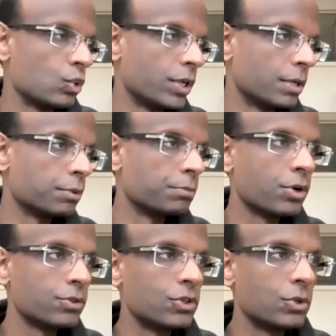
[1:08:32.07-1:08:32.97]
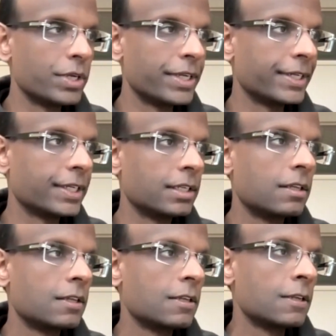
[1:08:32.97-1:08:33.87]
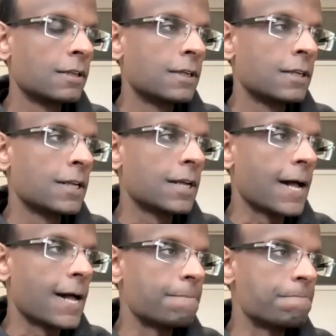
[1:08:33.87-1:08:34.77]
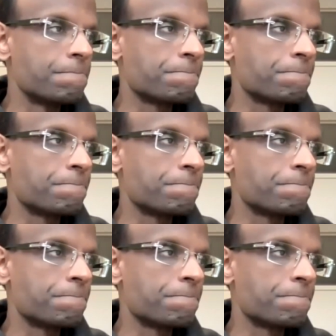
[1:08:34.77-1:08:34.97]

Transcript: We had proposed doing a